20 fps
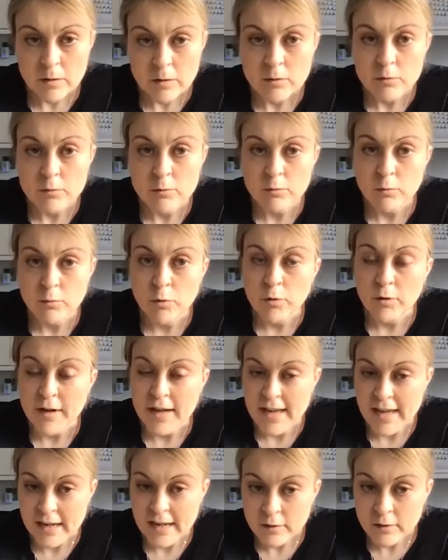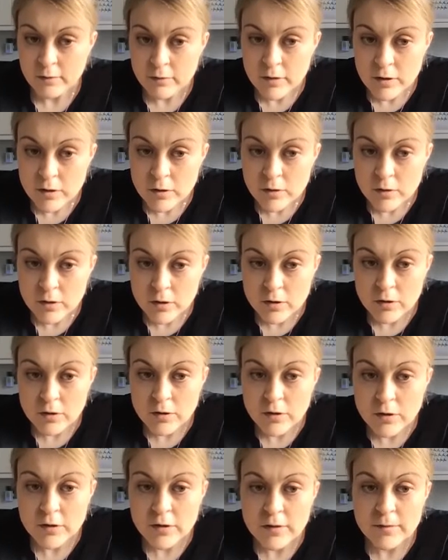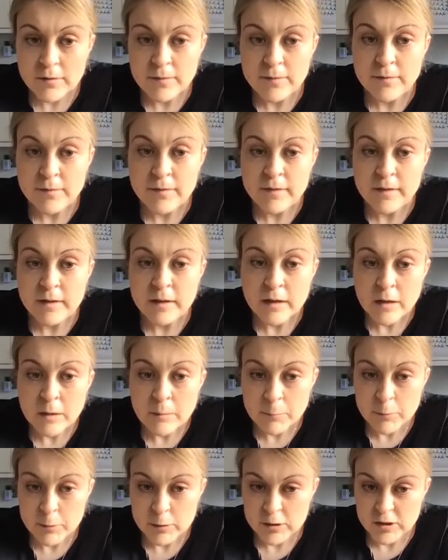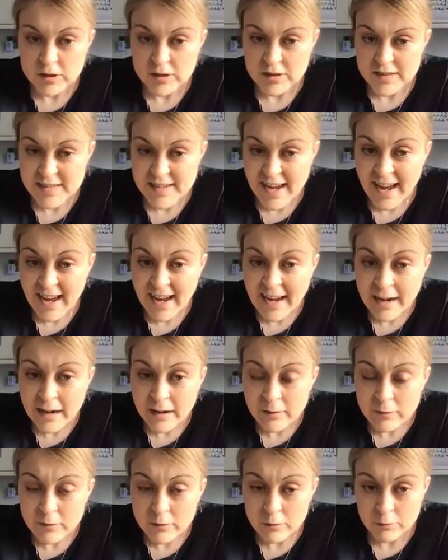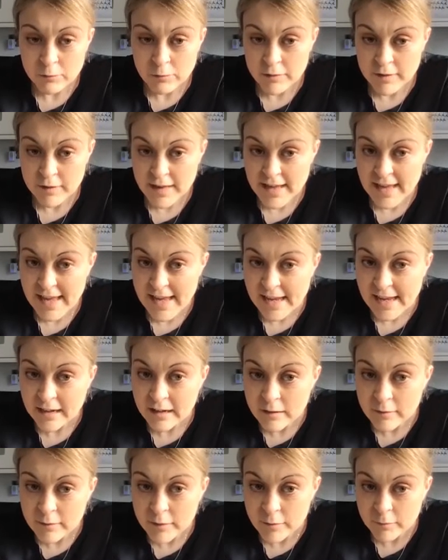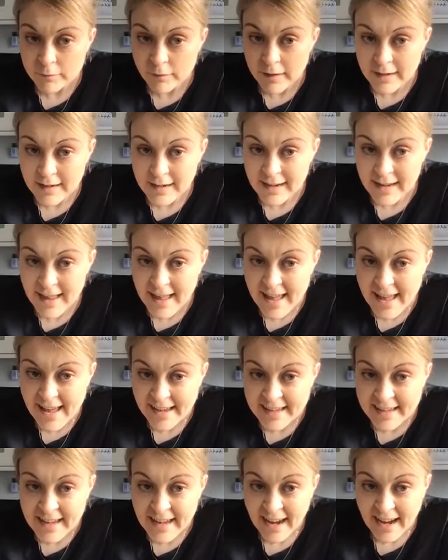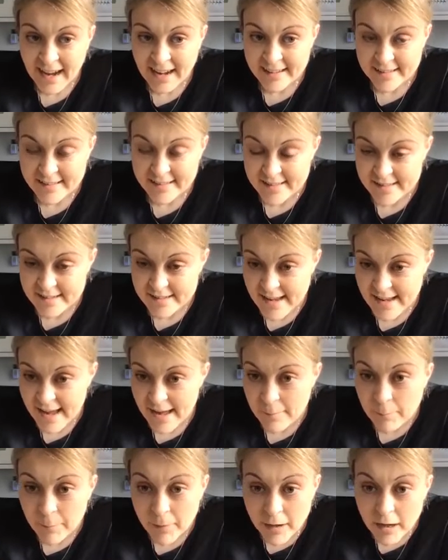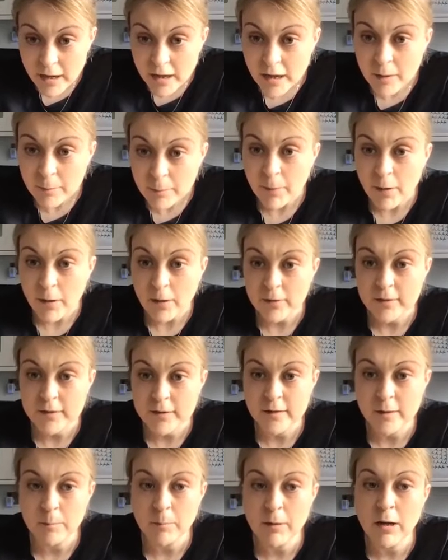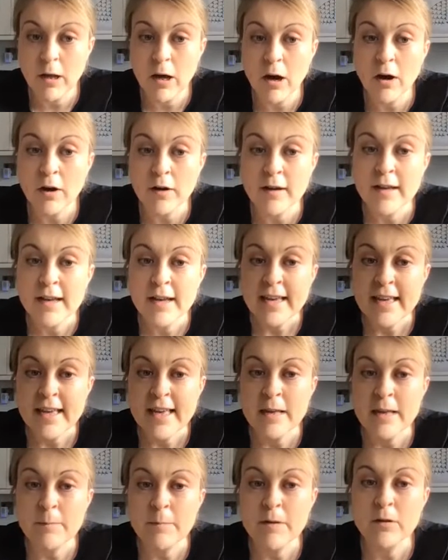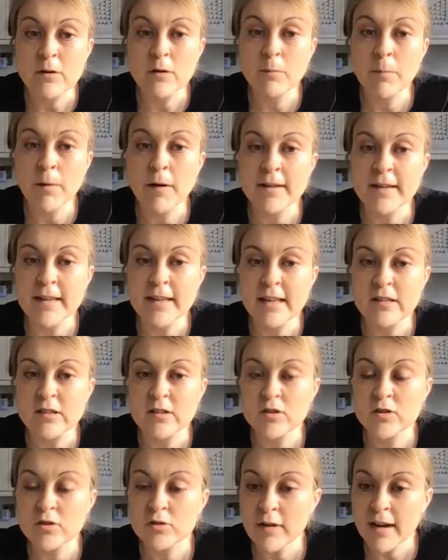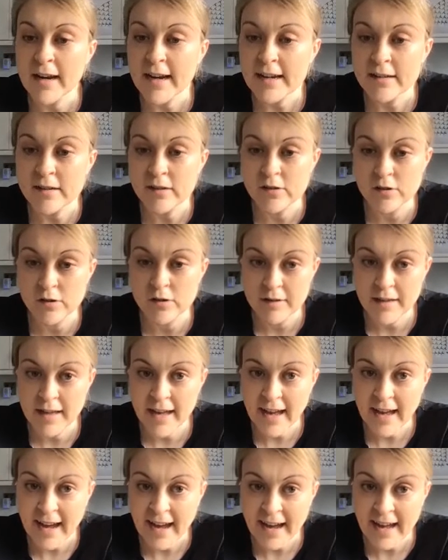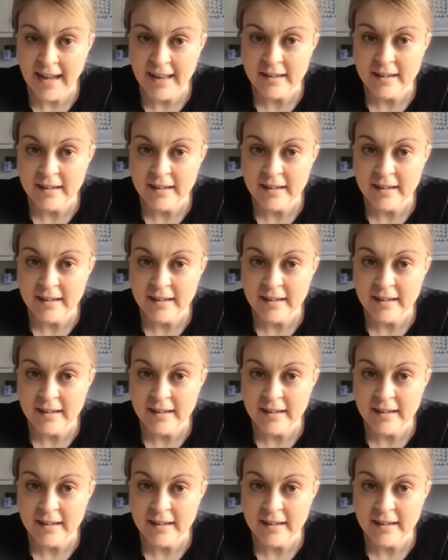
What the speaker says: Draw in through your core, push down through the heel of the front leg and step up onto the block, keeping your body as straight as you can,